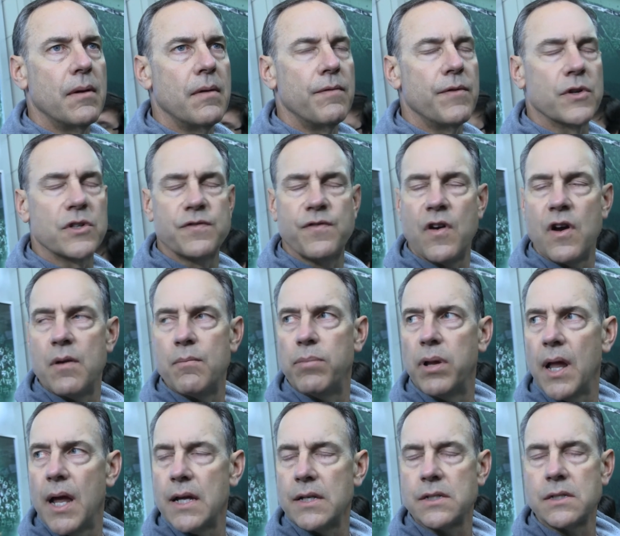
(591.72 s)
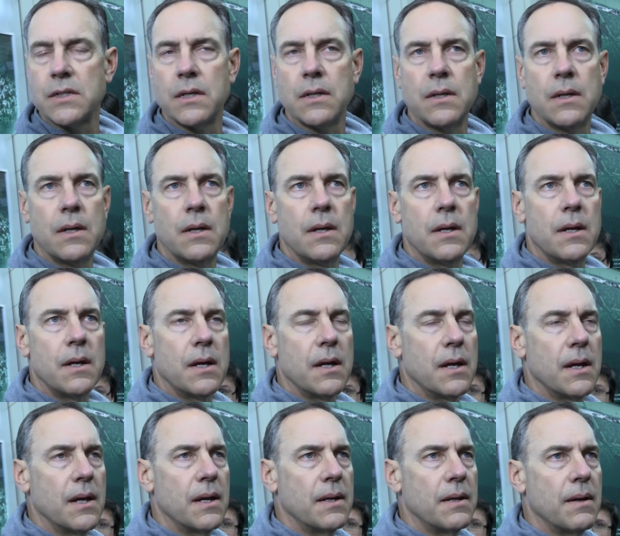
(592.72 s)
Feels very blessed
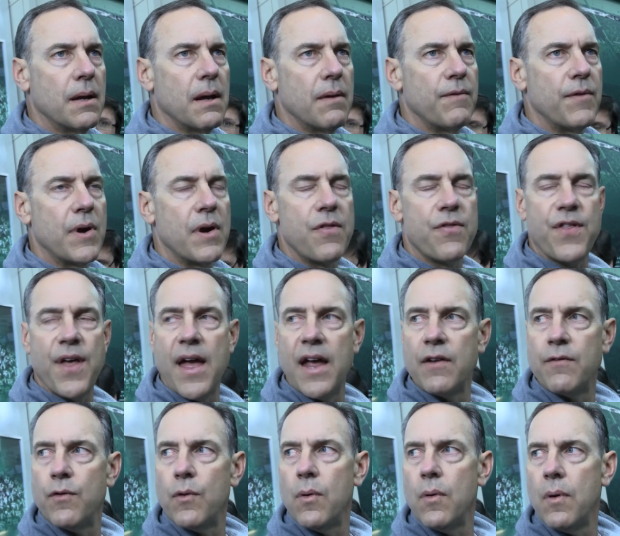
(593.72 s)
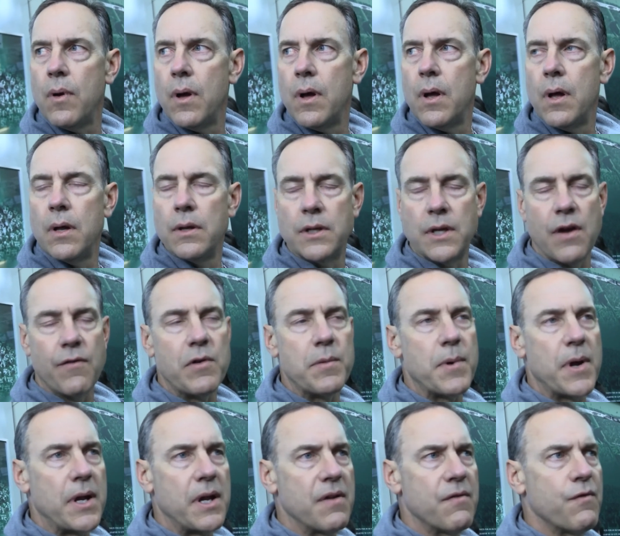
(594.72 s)
and very thankful to
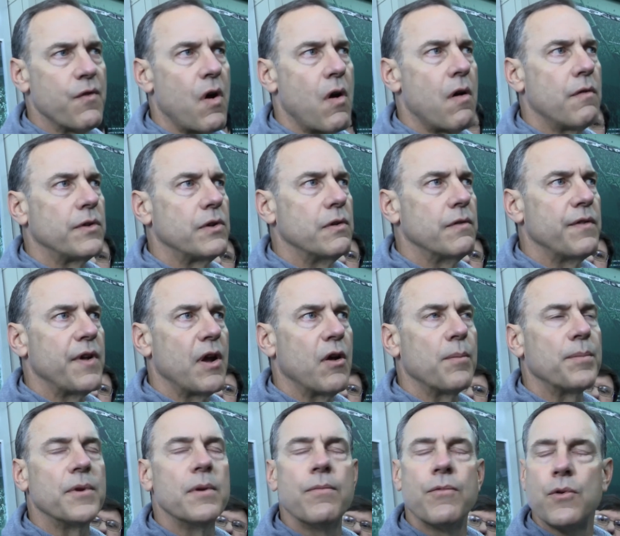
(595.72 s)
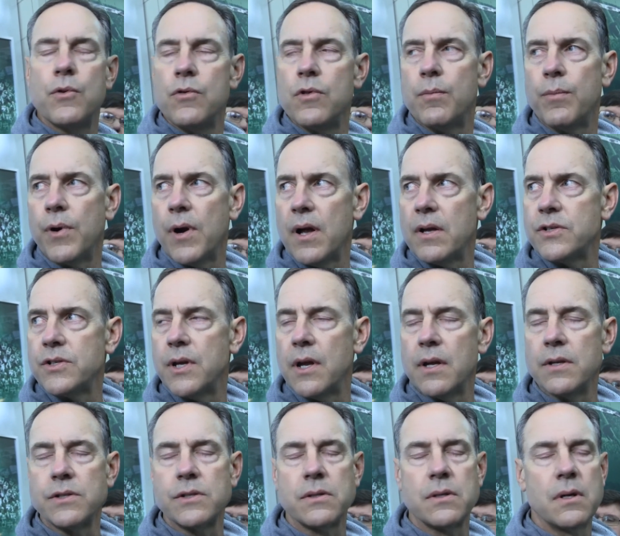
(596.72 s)
everybody involved who have helped him through the
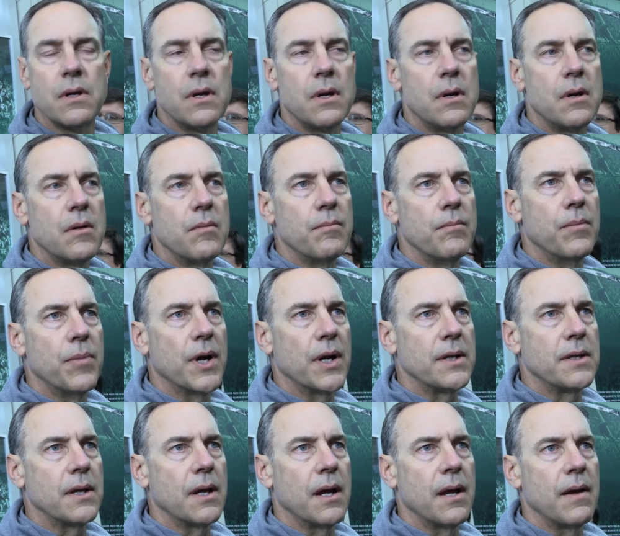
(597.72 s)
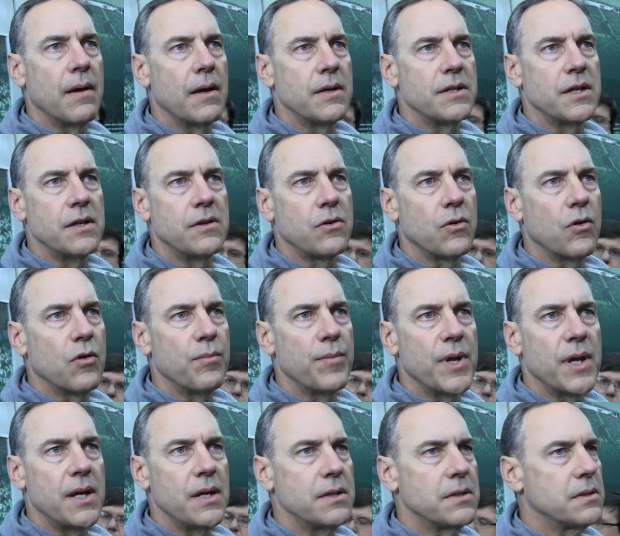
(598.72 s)
process. But as he told
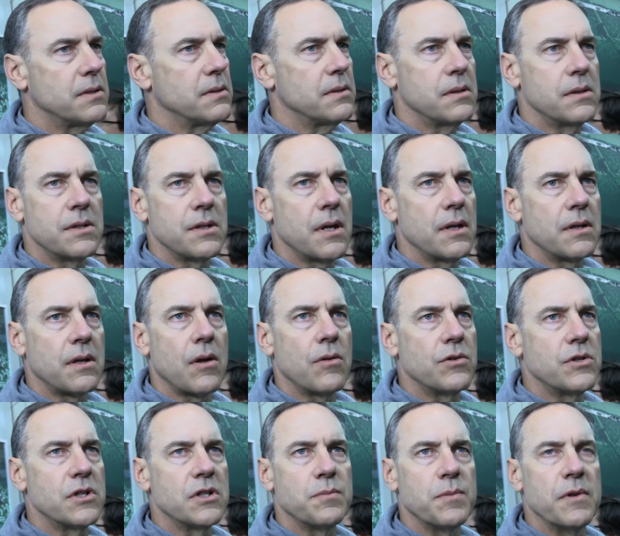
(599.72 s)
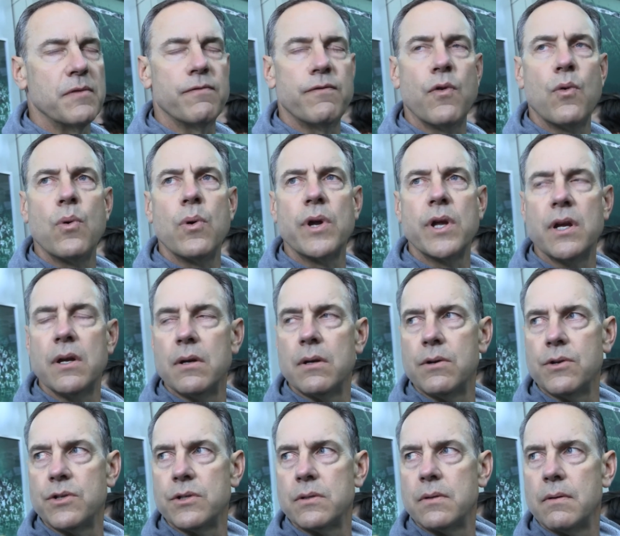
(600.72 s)
me, he said, Coach, it's been 4
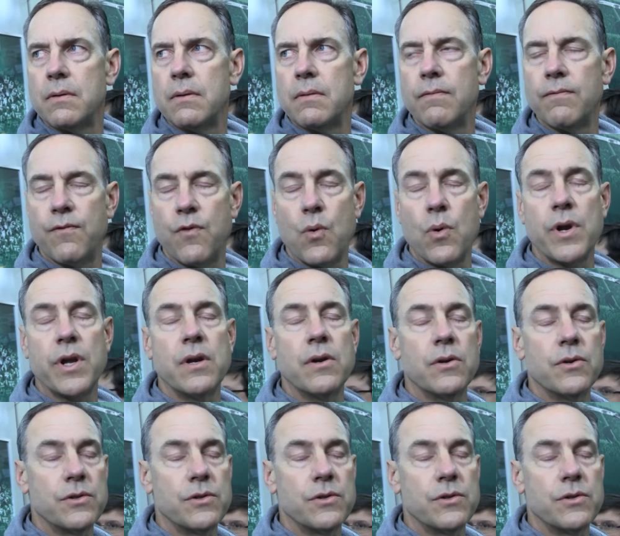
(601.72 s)
years, 4 years